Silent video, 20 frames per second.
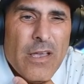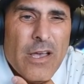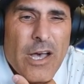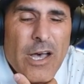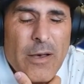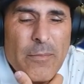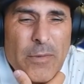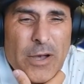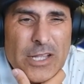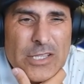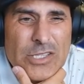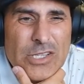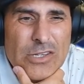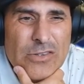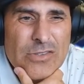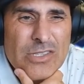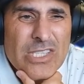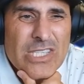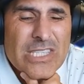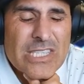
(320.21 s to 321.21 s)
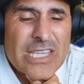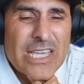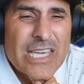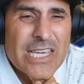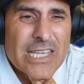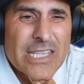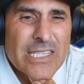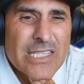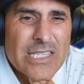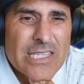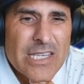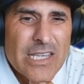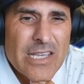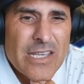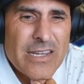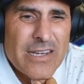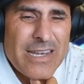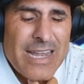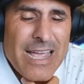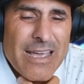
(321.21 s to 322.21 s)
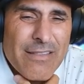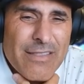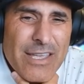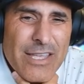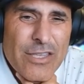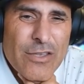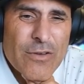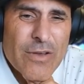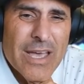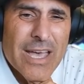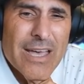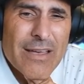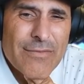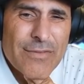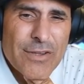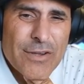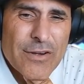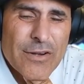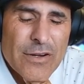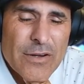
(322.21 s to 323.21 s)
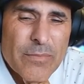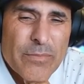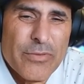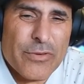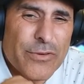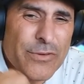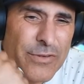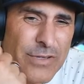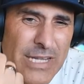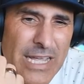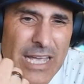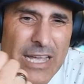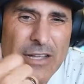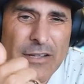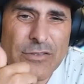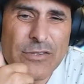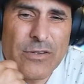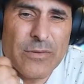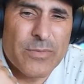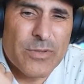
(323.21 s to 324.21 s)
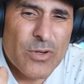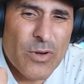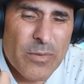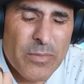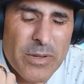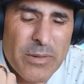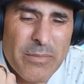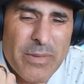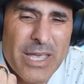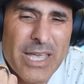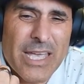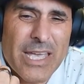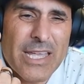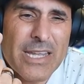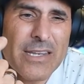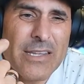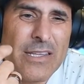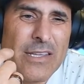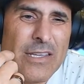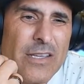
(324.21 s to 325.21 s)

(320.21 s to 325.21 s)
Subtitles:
On turn 6, now that you have your Brood down, your Absorbing Man,